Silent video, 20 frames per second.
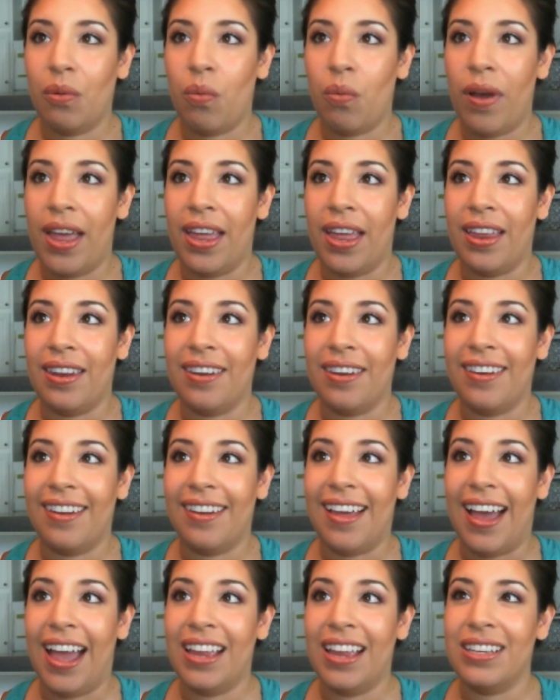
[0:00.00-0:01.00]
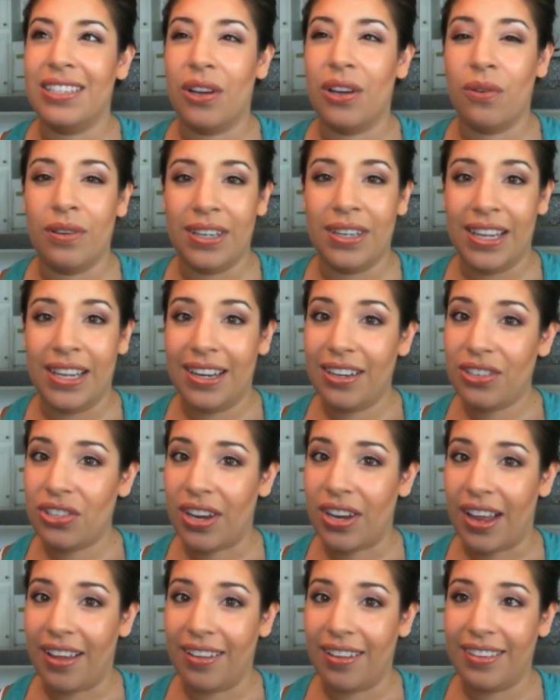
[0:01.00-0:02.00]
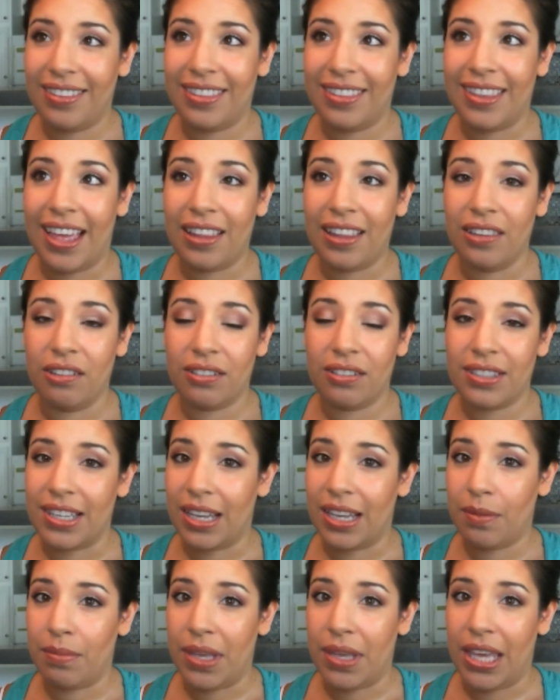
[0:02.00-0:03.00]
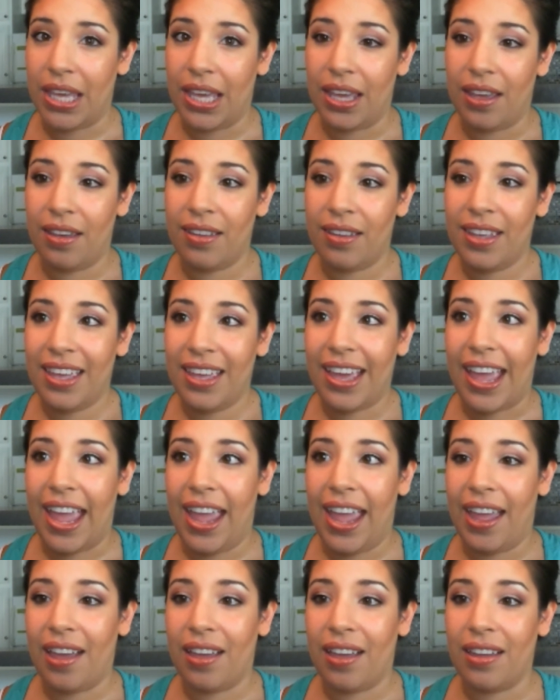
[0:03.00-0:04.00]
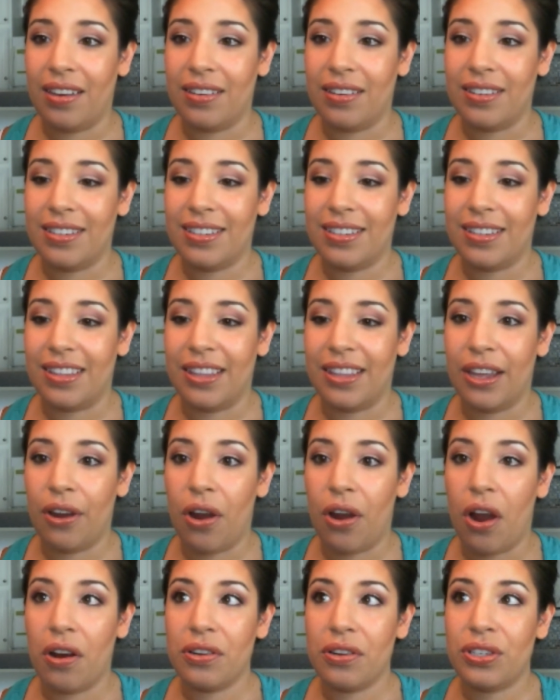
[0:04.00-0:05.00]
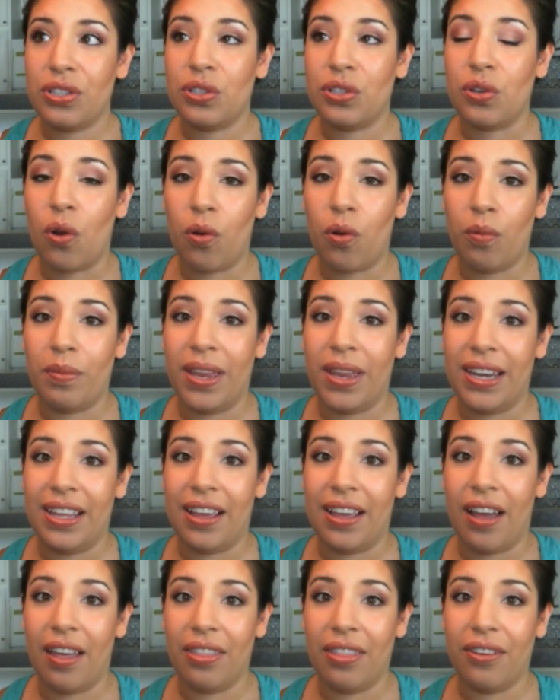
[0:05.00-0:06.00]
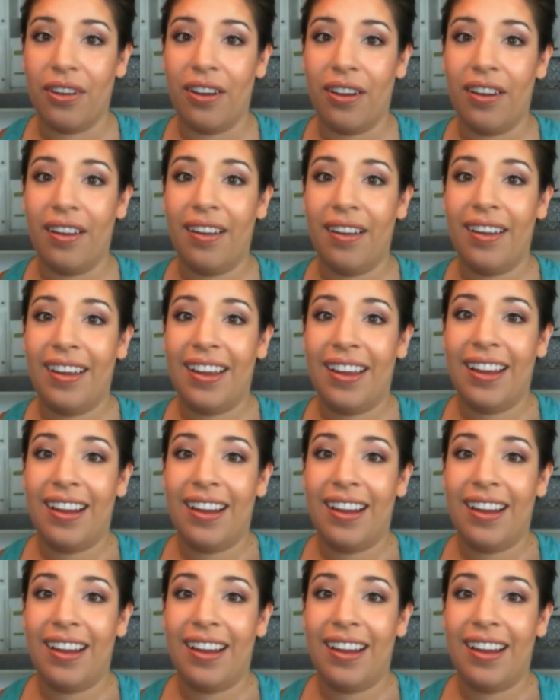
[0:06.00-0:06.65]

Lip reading: when I don't need a child that looks like me, and there are so many other